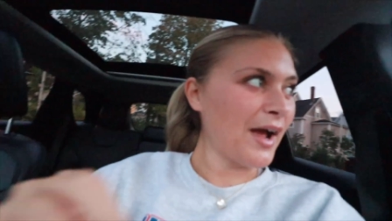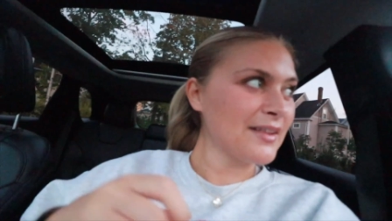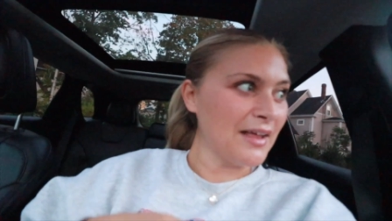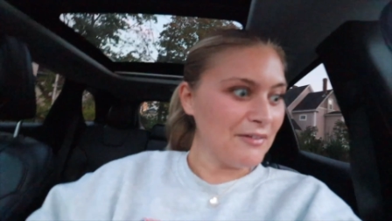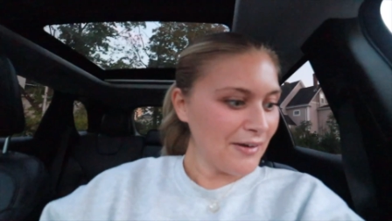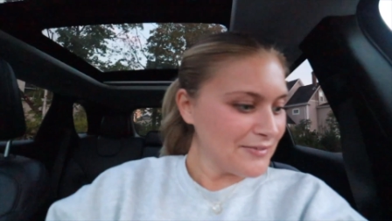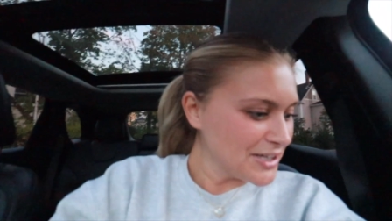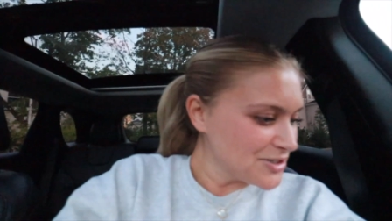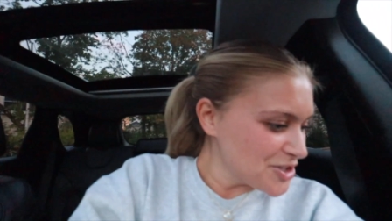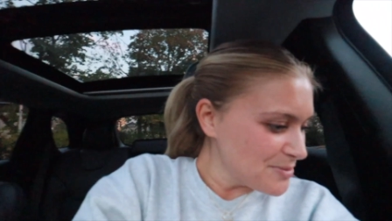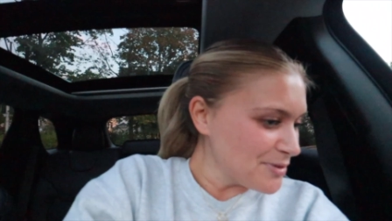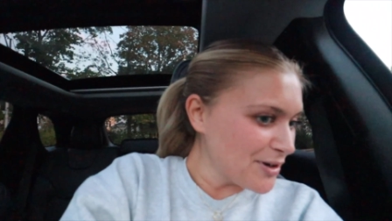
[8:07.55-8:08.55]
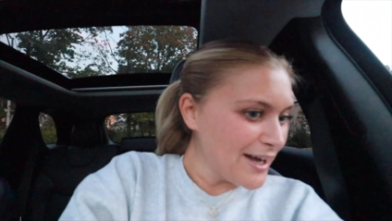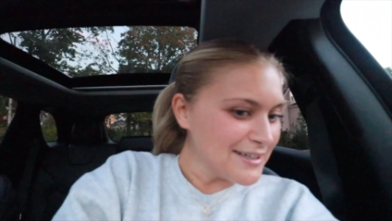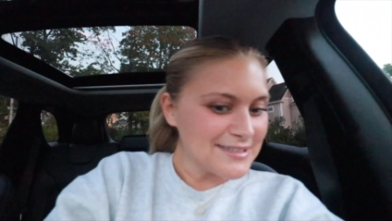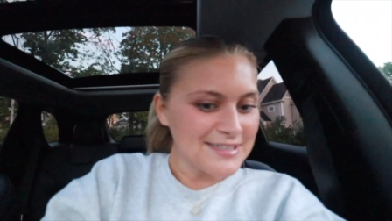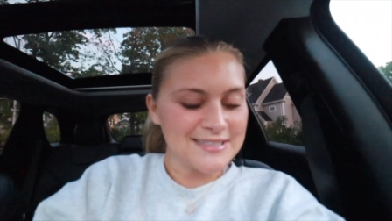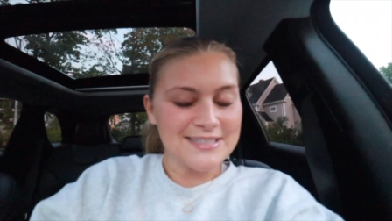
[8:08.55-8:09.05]
I love having a Jeep, you
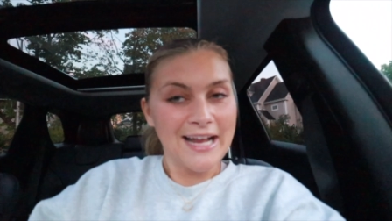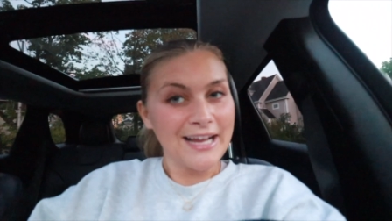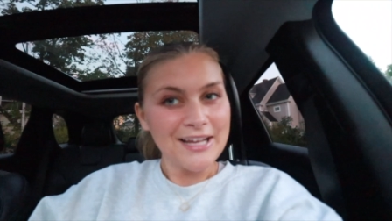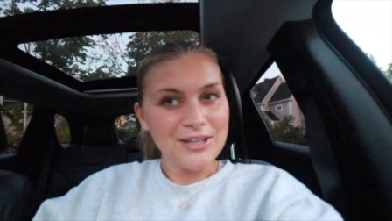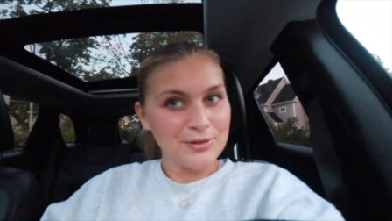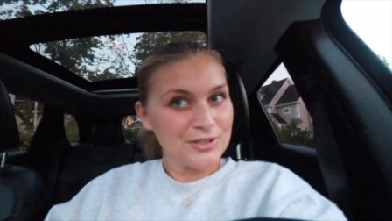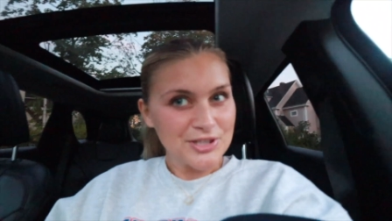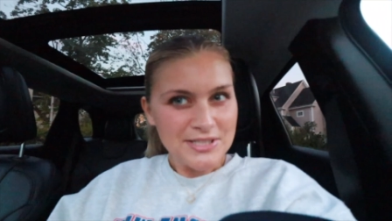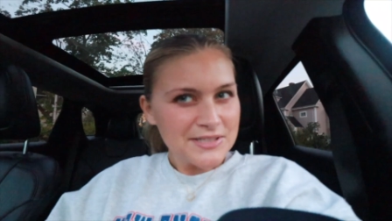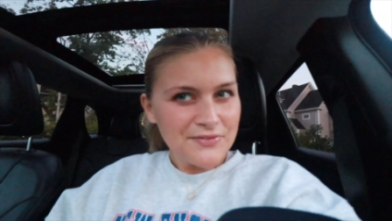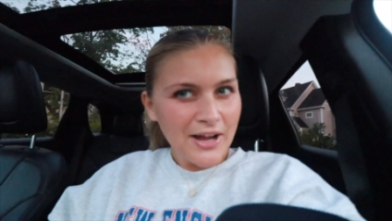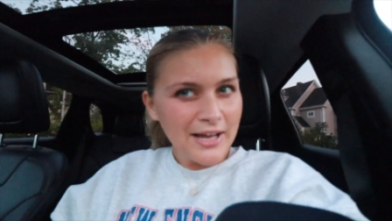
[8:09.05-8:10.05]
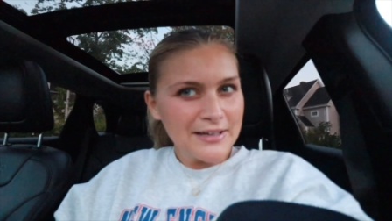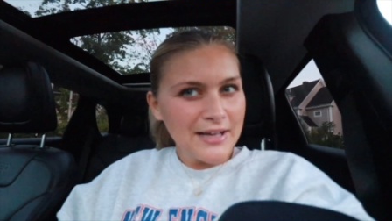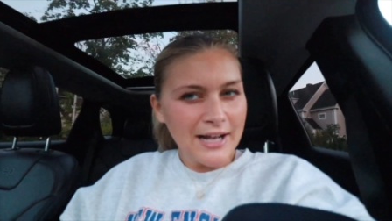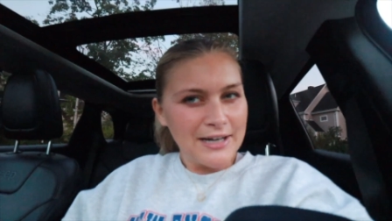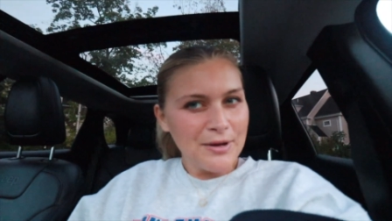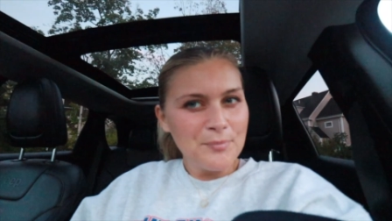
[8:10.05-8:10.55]
guys, because like you can justify it.
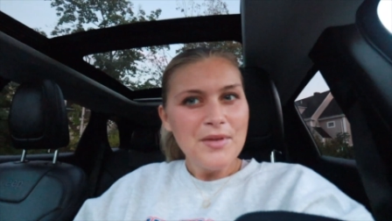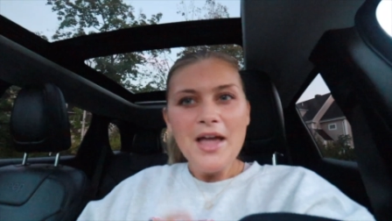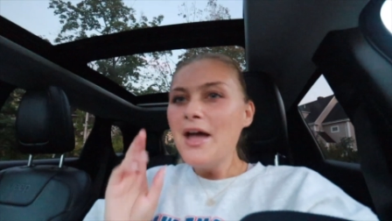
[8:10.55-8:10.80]
I don't know.